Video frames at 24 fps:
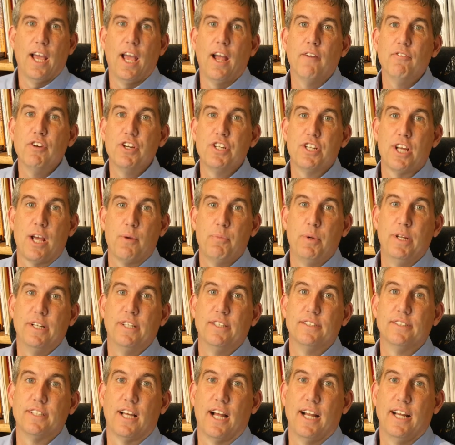Every time we
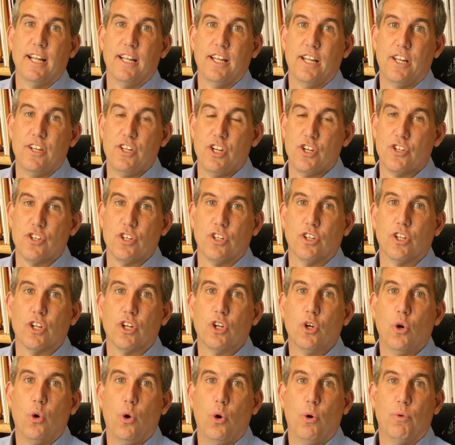design an addition, the
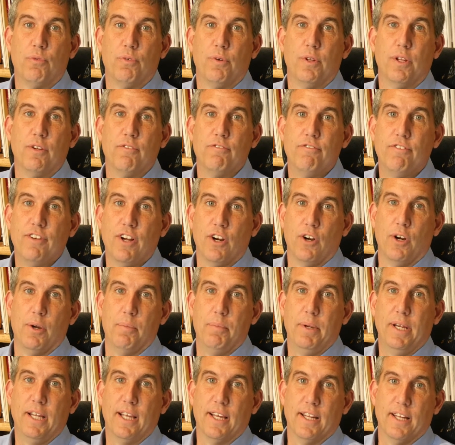goal from the very
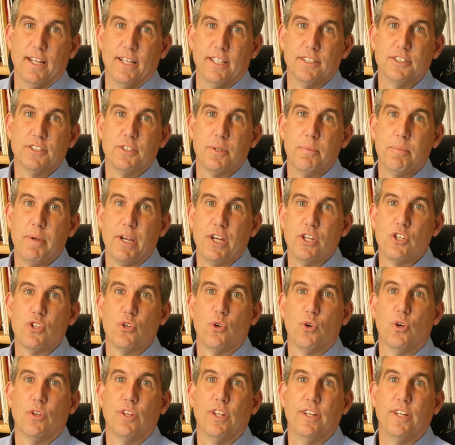beginning is to make sure